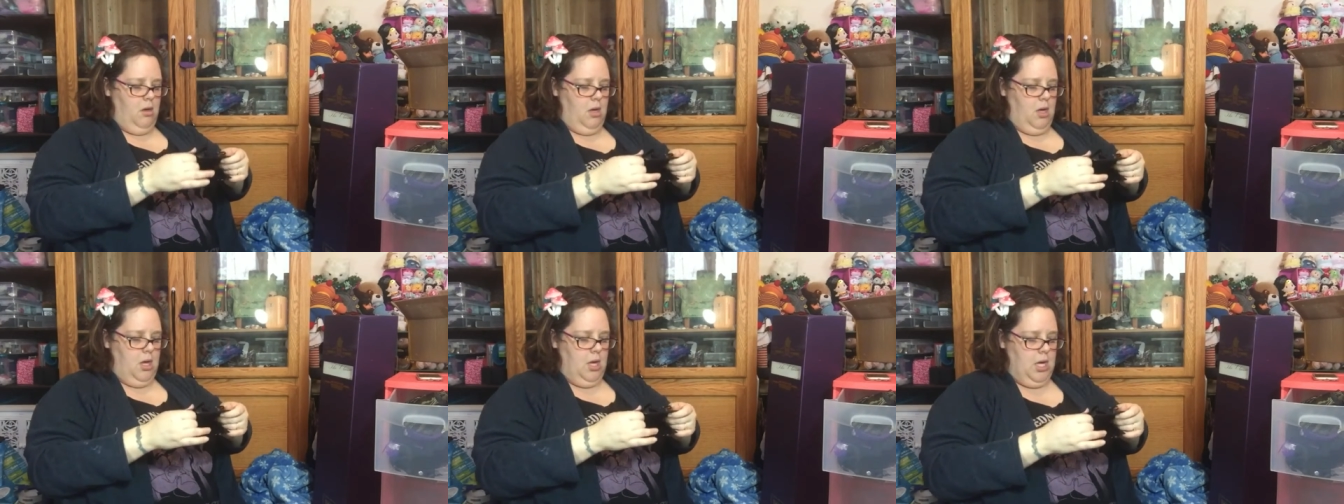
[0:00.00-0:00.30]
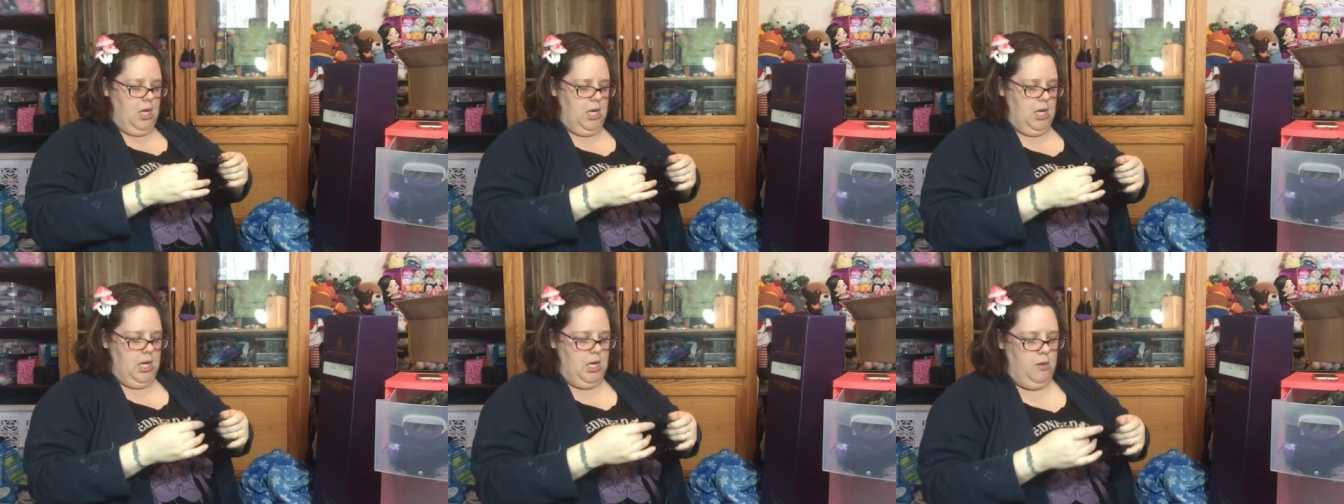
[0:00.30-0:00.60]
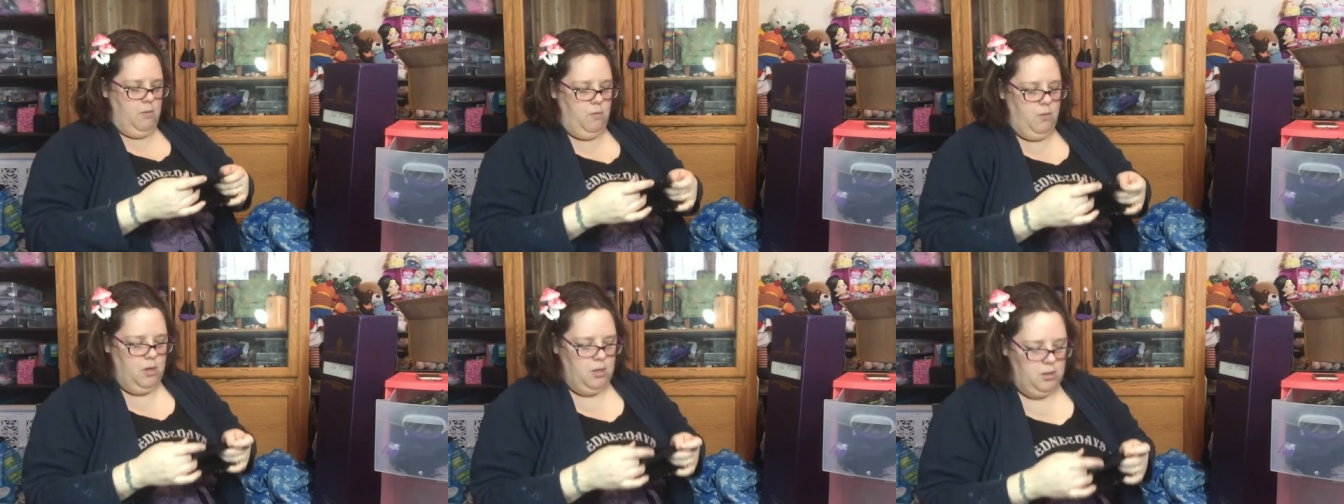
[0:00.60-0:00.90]

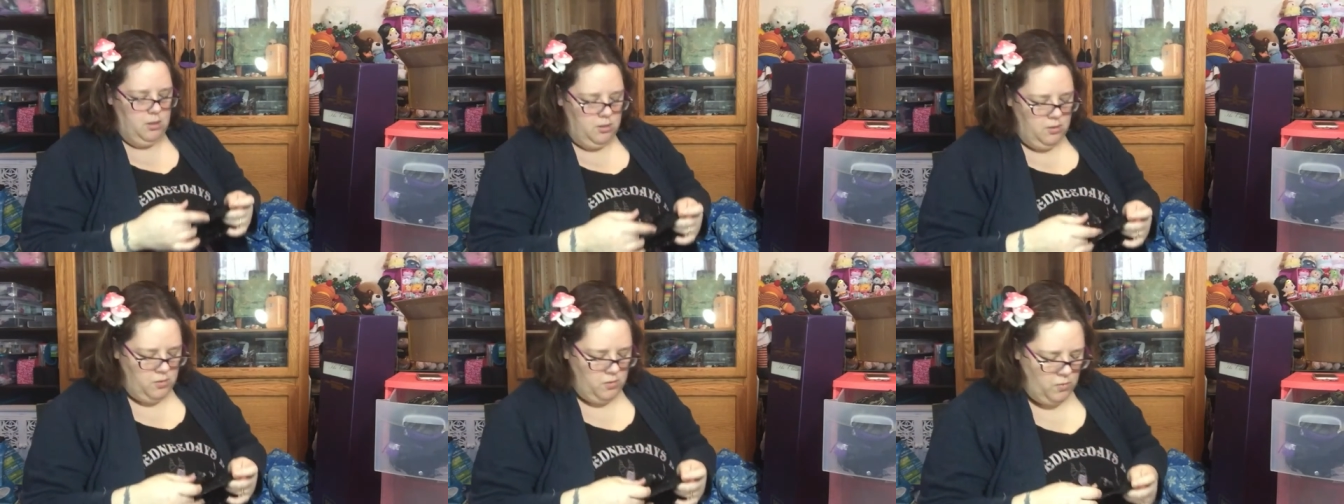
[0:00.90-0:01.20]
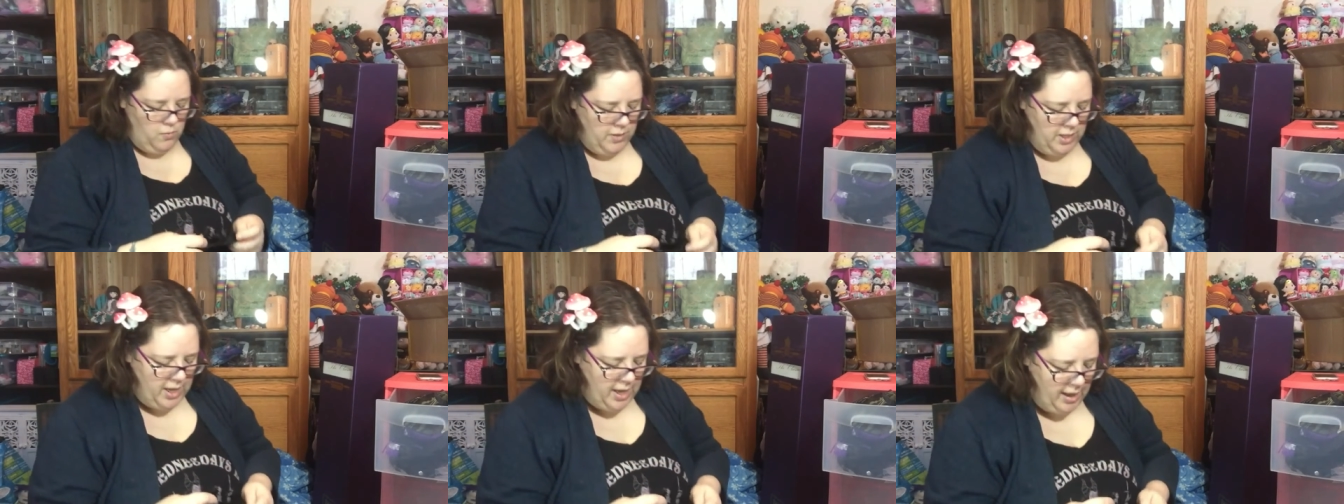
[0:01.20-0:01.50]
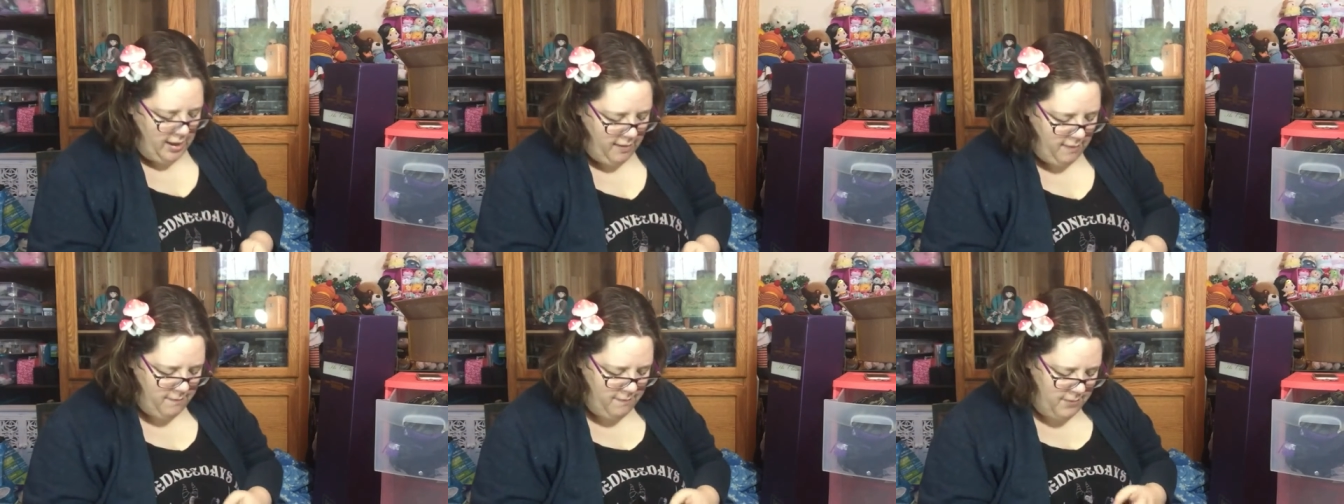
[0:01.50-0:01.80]
Okay, what do we
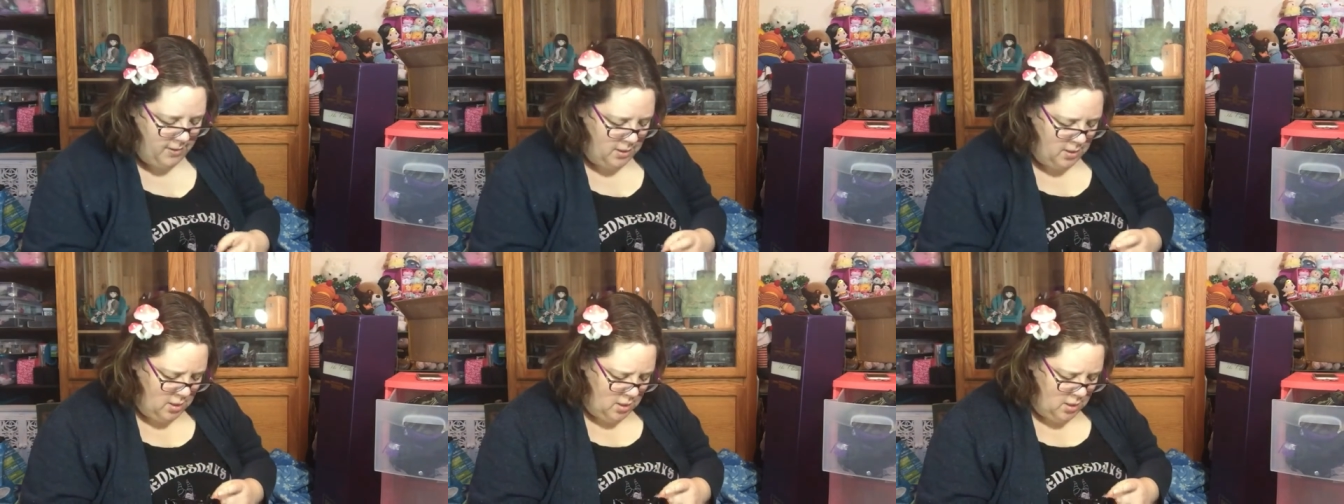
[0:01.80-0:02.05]
have?